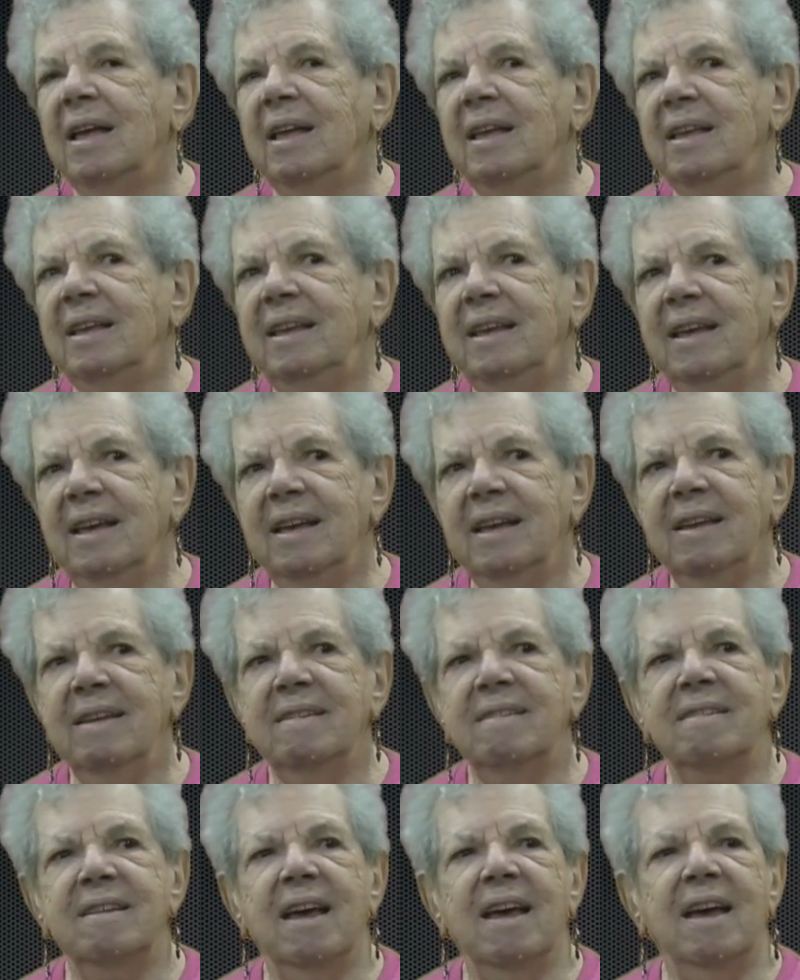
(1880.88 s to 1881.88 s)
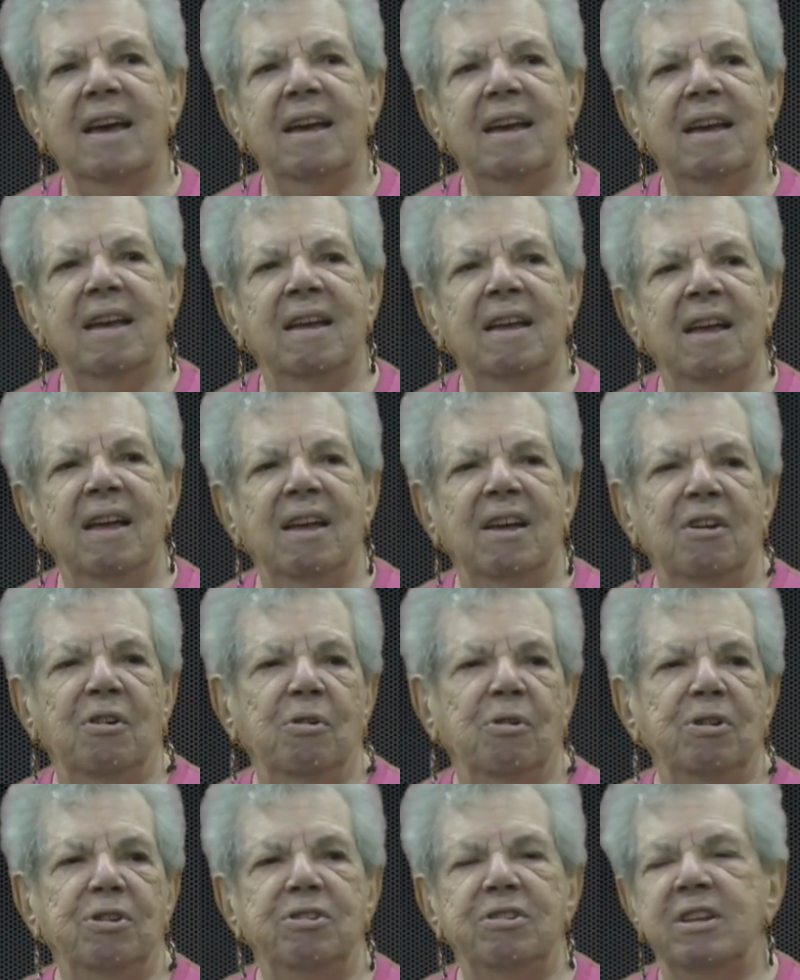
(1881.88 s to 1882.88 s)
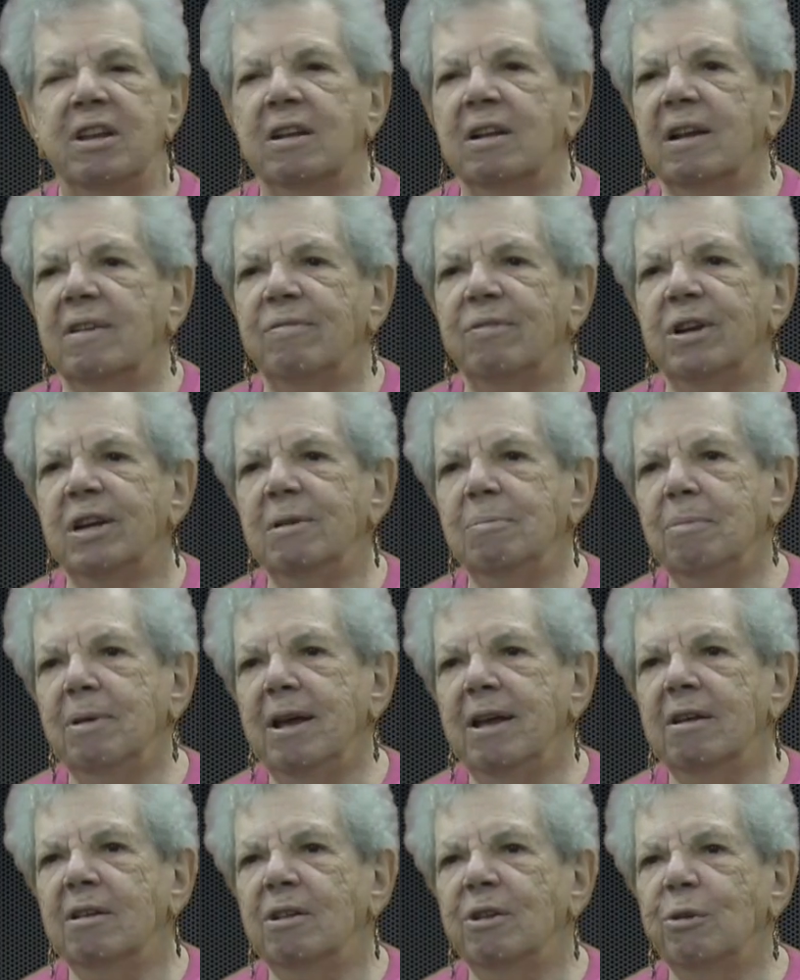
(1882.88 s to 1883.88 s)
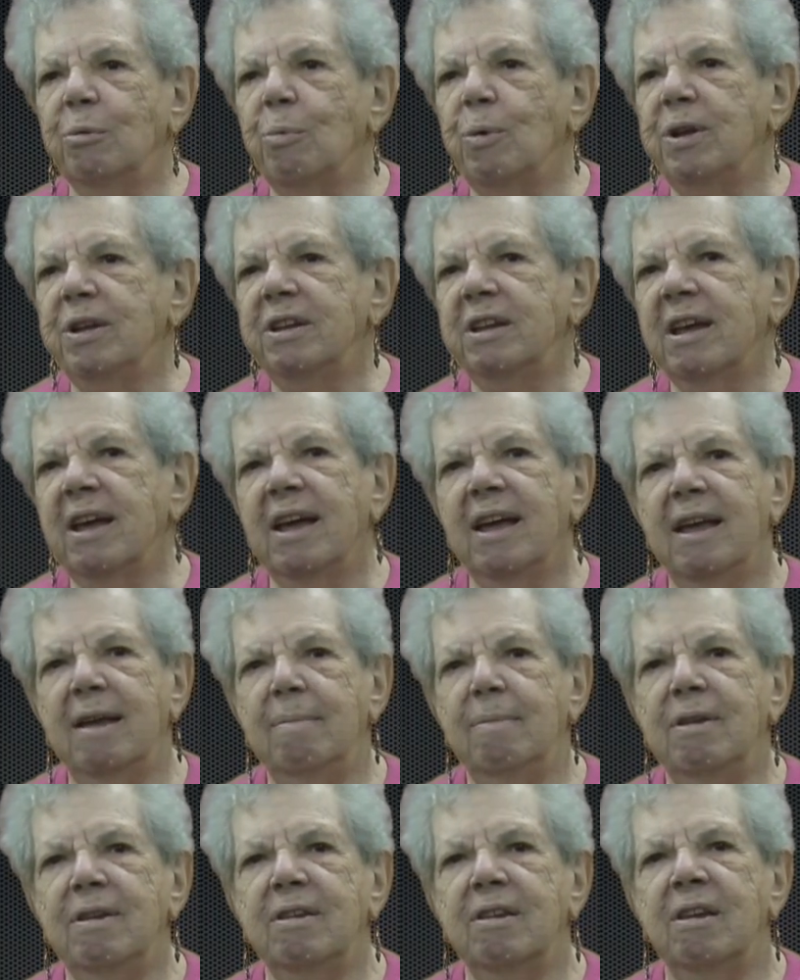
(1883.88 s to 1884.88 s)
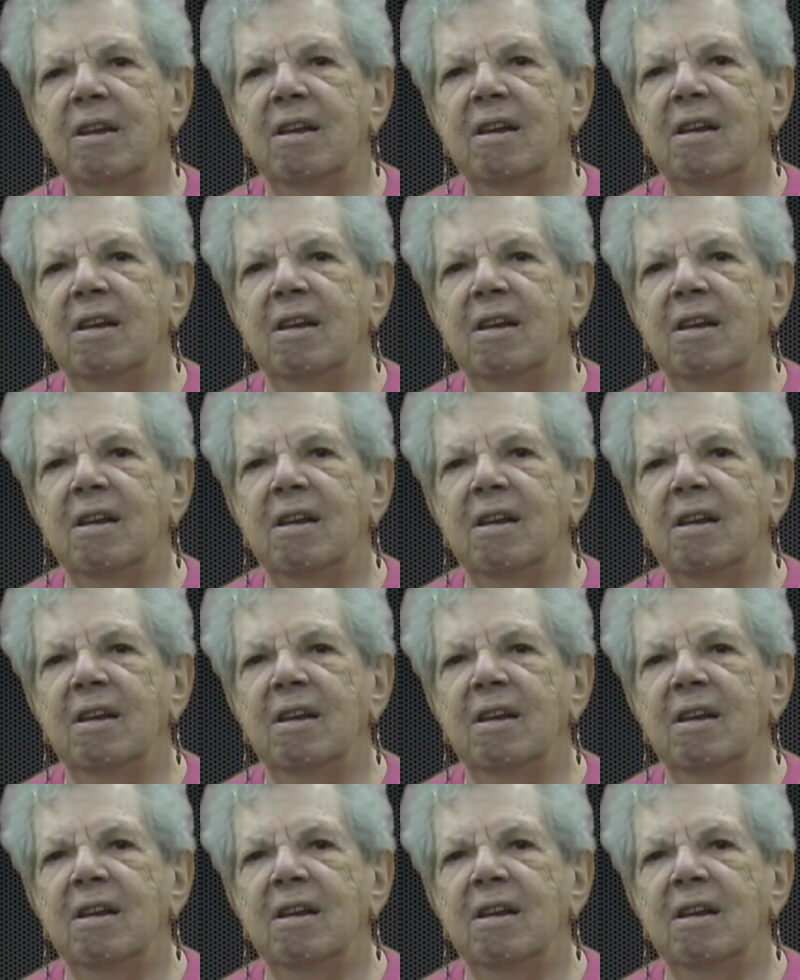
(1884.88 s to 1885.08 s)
Yes, I was delivering mail one time and